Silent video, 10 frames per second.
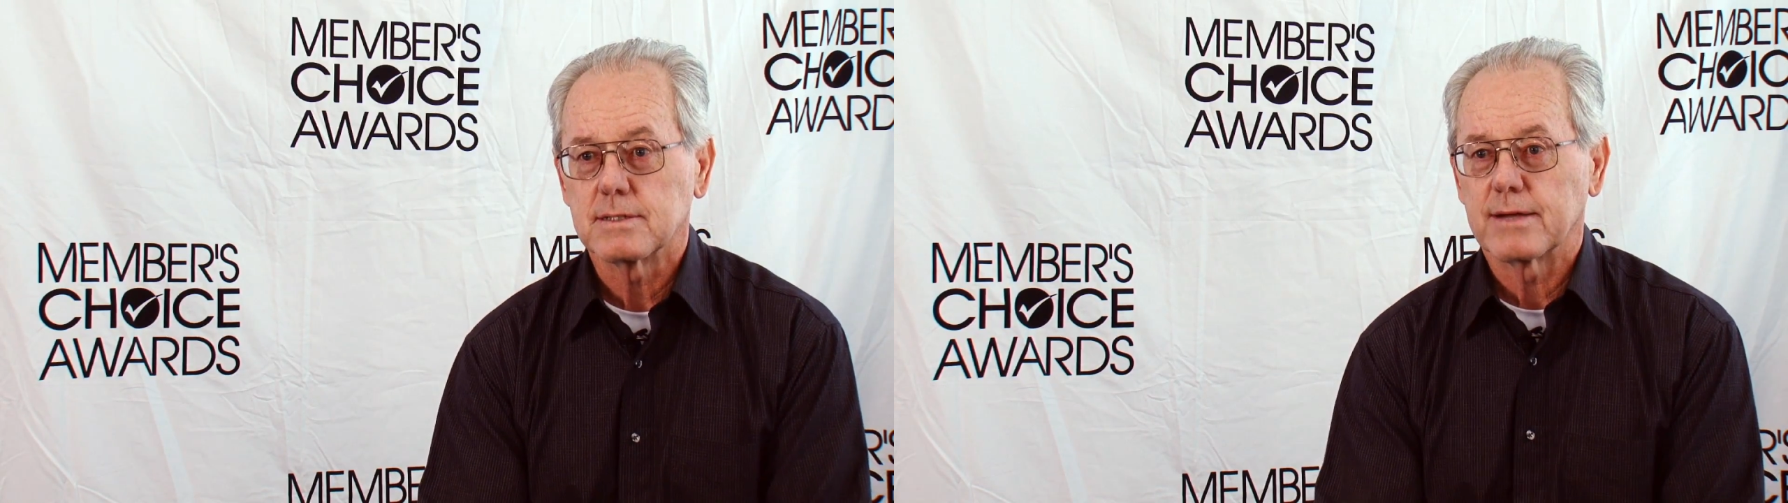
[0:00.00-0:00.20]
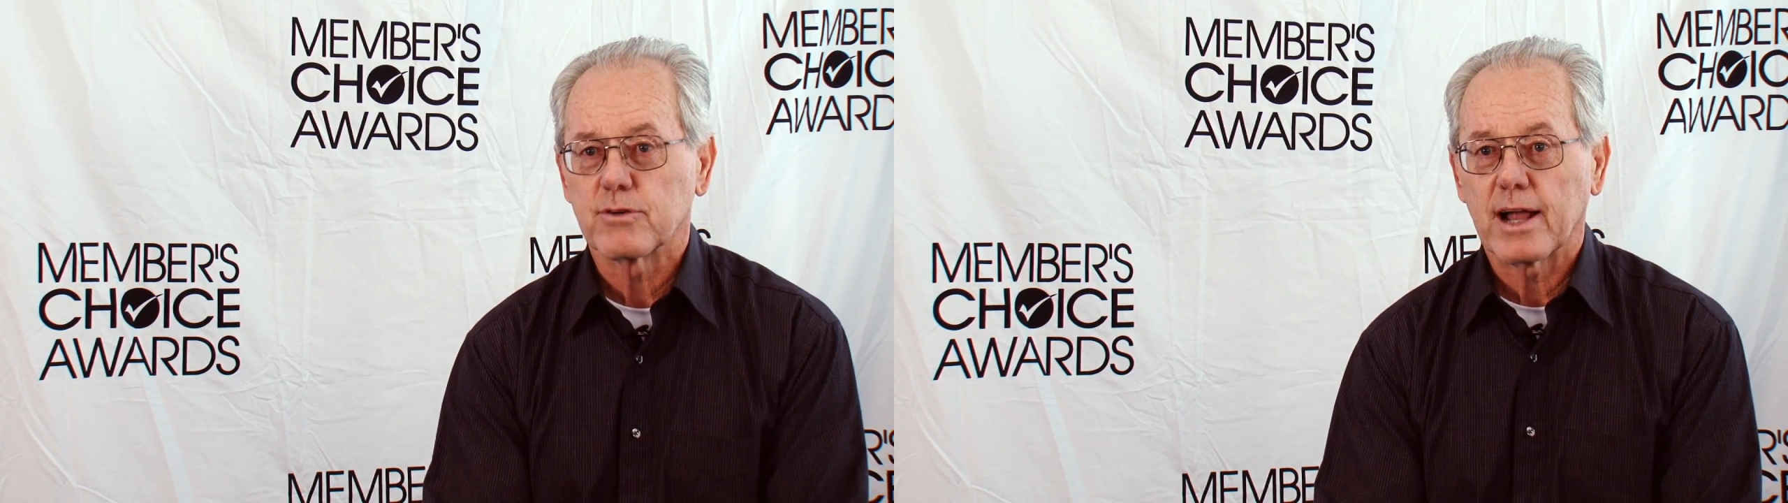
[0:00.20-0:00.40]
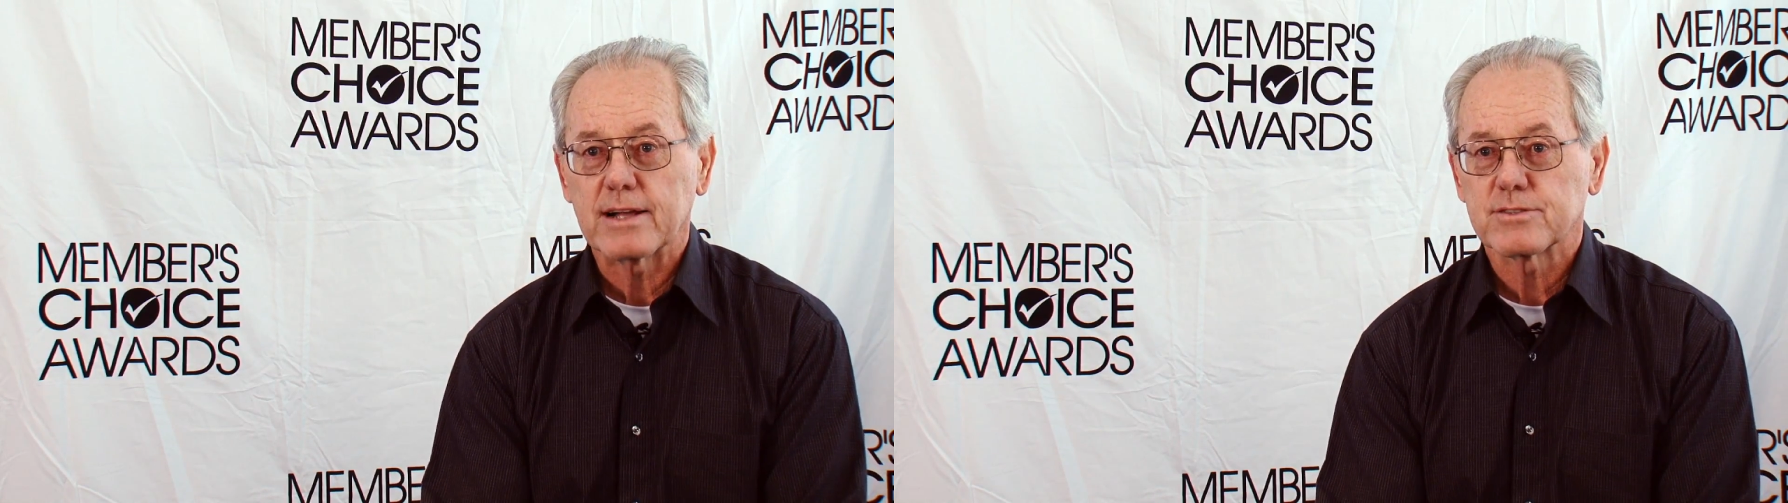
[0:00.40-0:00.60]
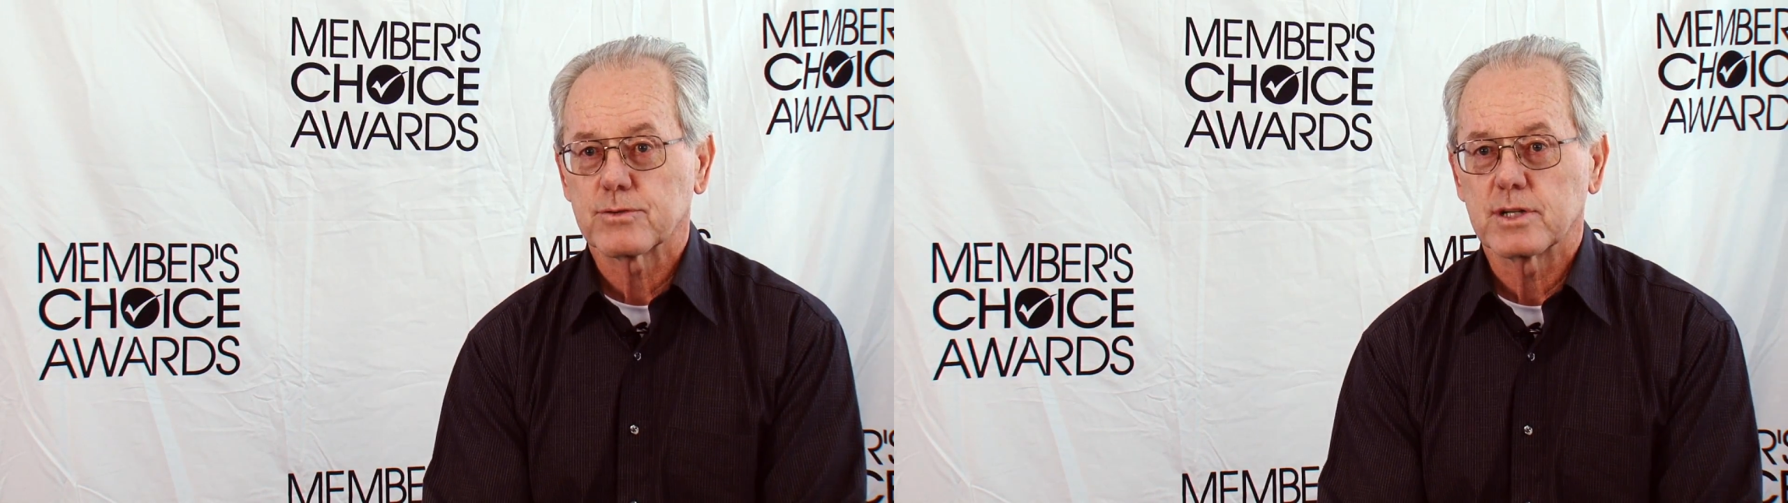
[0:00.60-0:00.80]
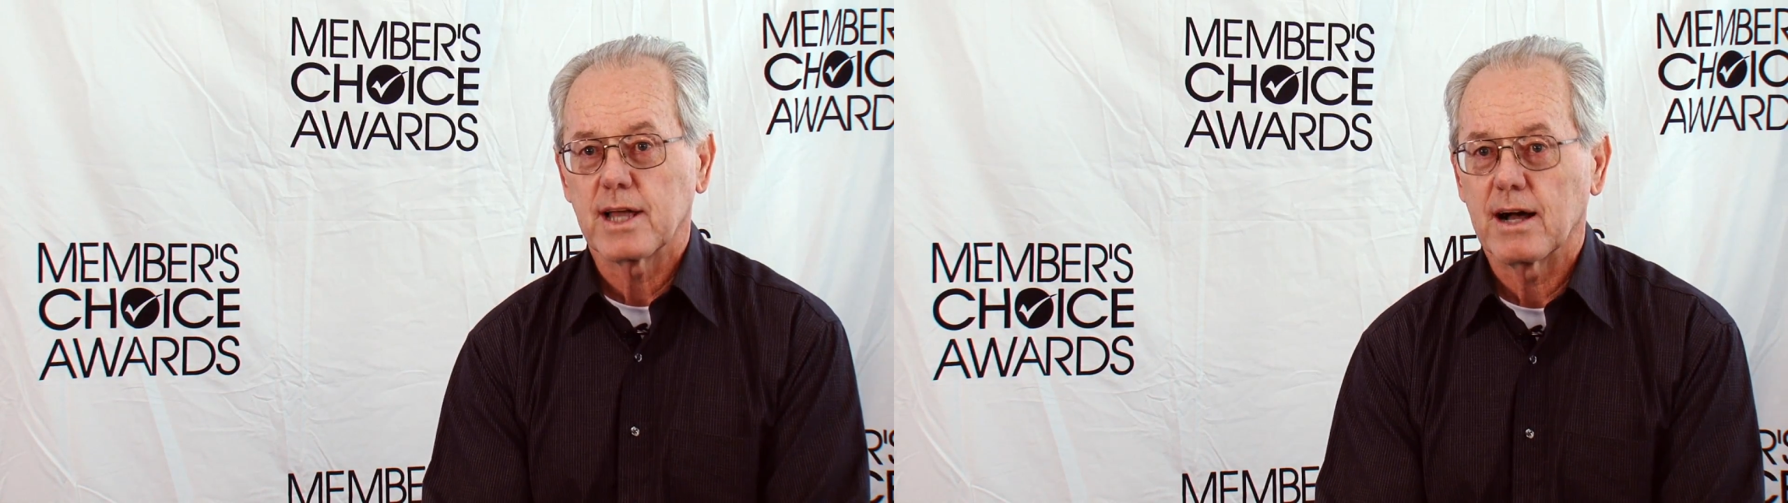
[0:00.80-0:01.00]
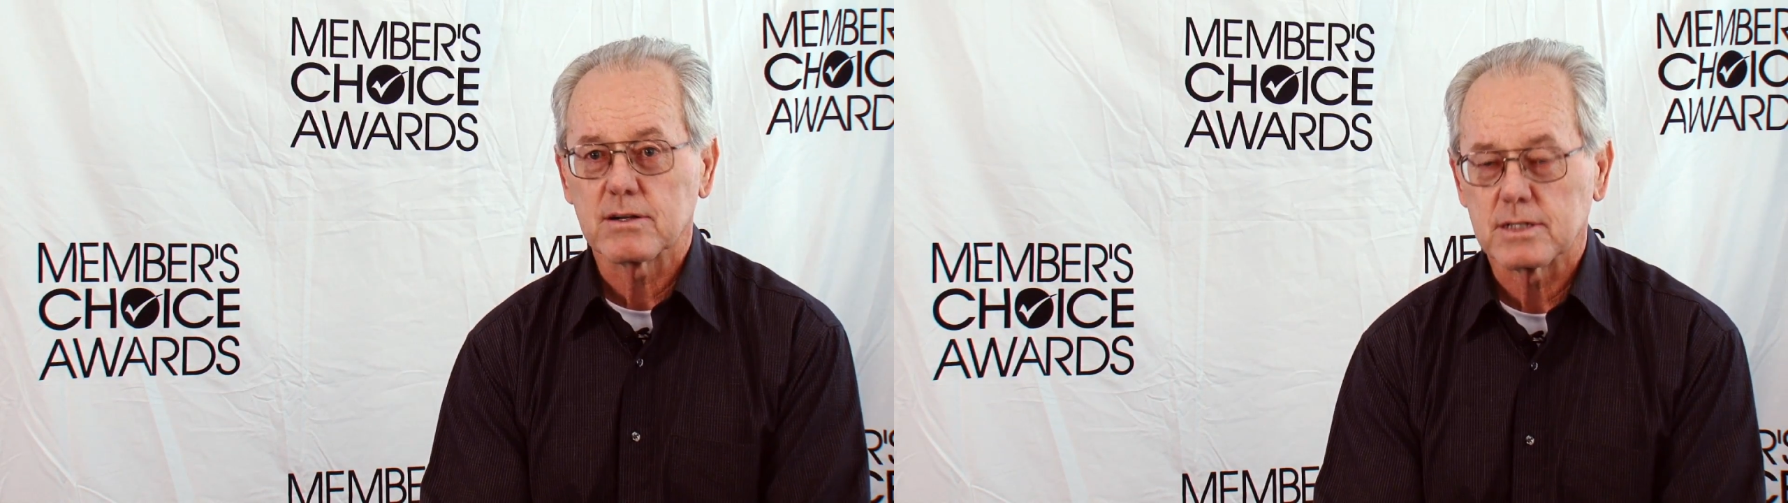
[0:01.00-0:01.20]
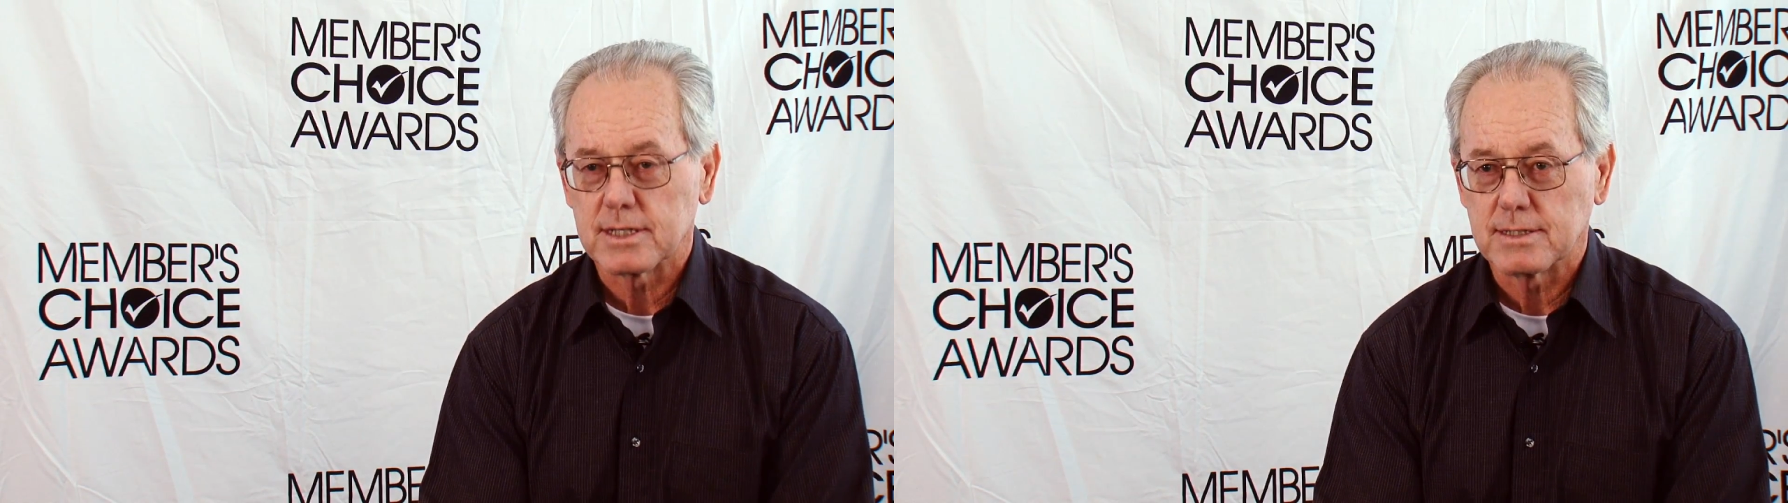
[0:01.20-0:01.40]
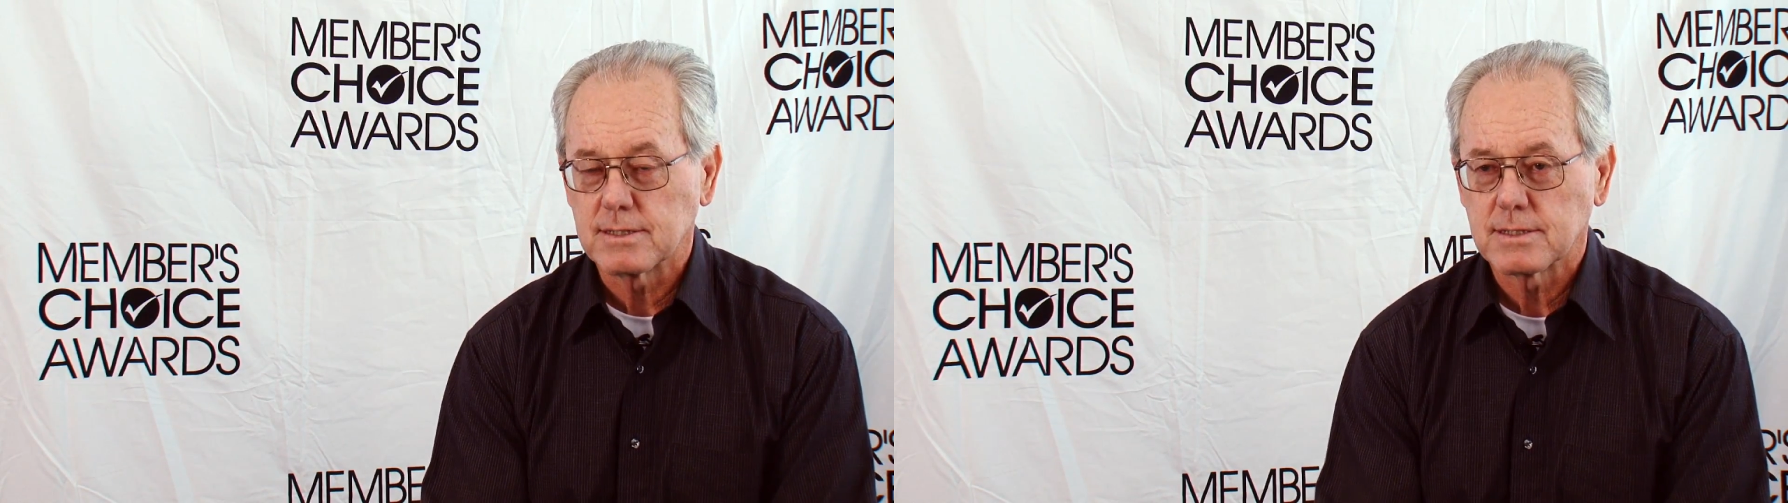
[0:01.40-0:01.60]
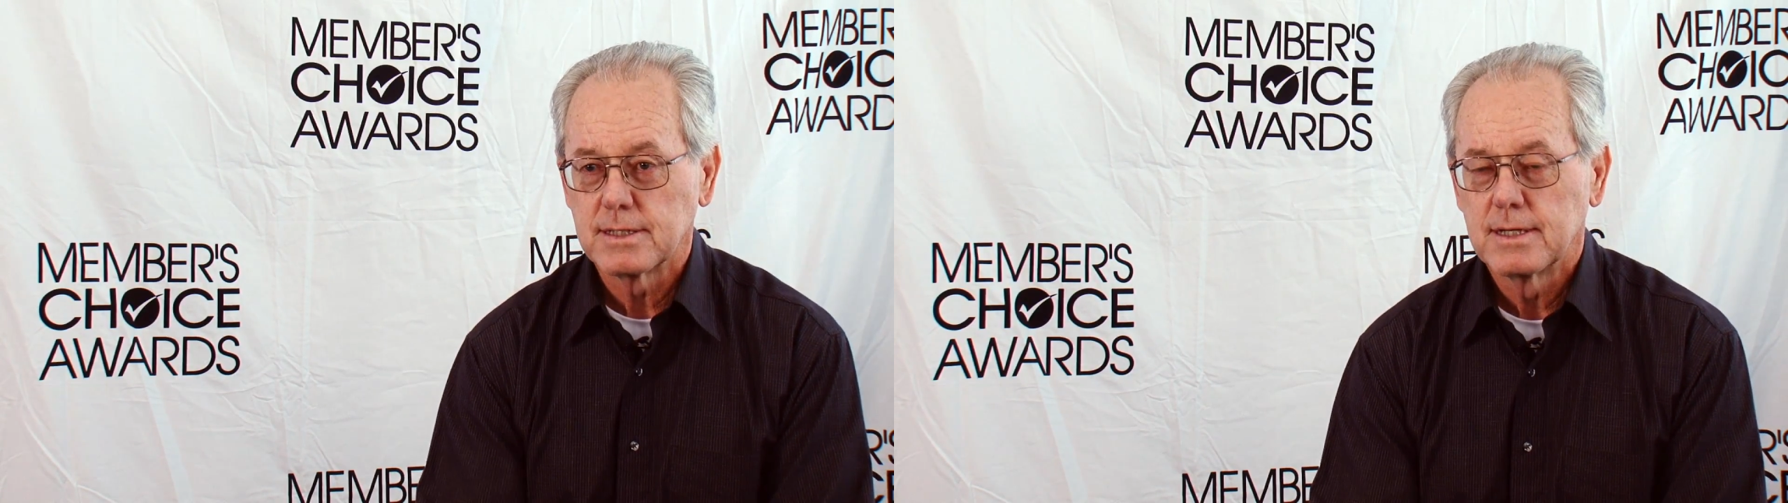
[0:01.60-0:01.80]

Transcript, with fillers: never asked for any accolades.